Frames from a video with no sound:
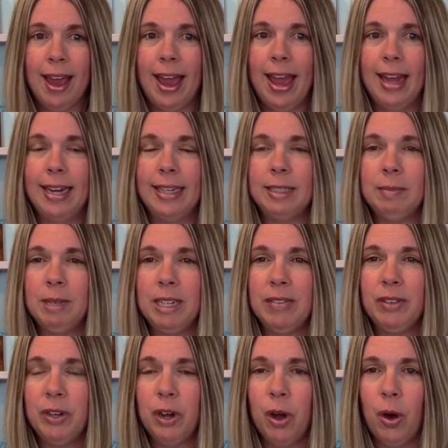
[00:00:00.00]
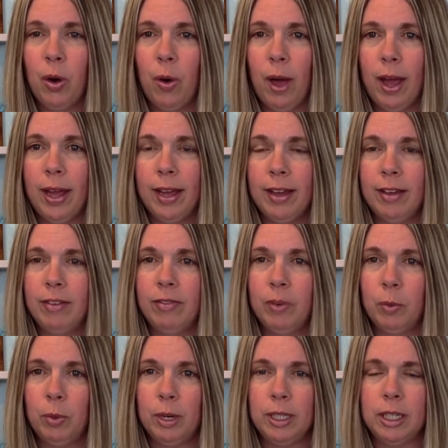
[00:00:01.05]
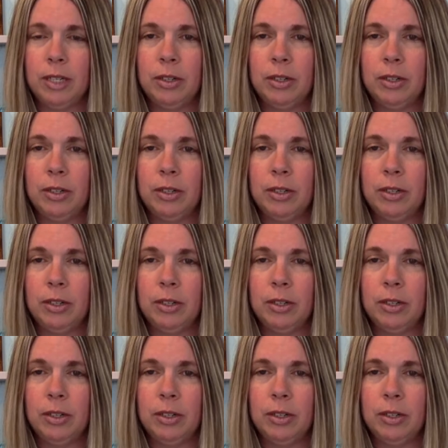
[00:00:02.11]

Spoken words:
And as many of you know, I have worked in